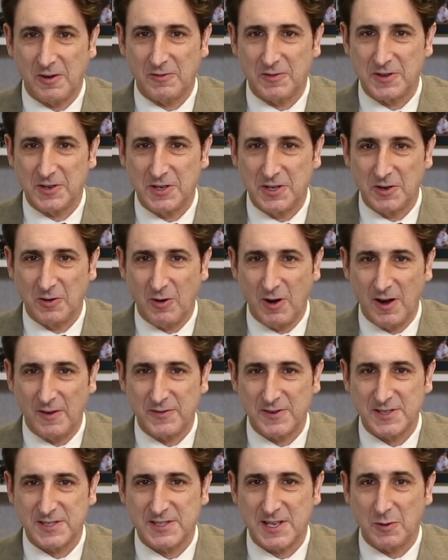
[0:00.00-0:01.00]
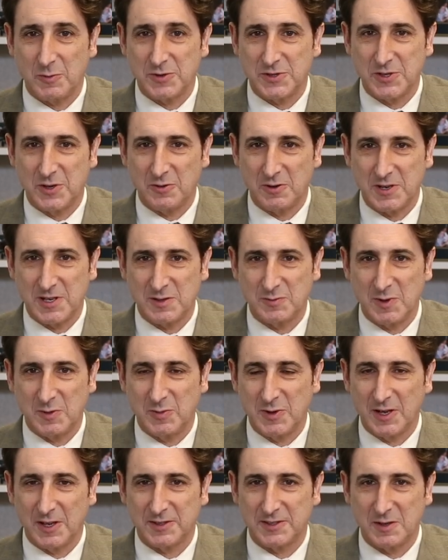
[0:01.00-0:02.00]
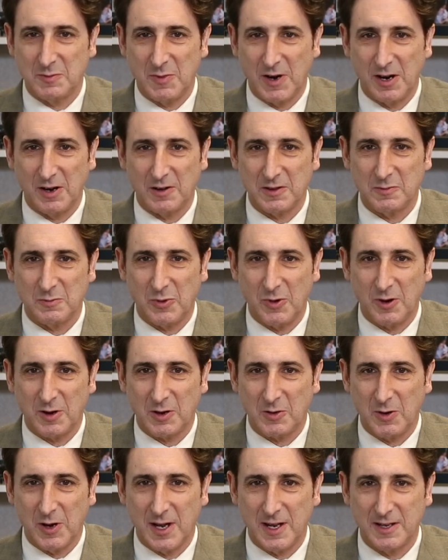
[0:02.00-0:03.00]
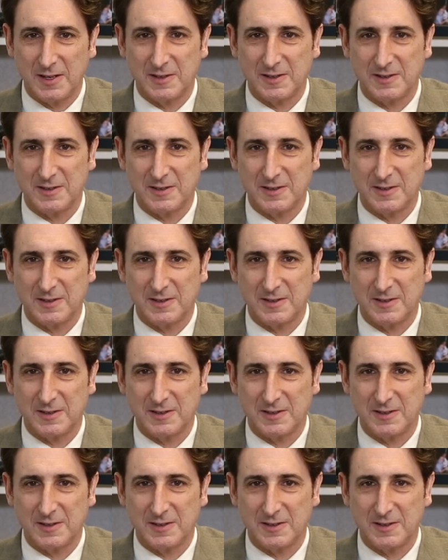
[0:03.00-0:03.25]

over the new office that was going to be built at Maryland Parkway.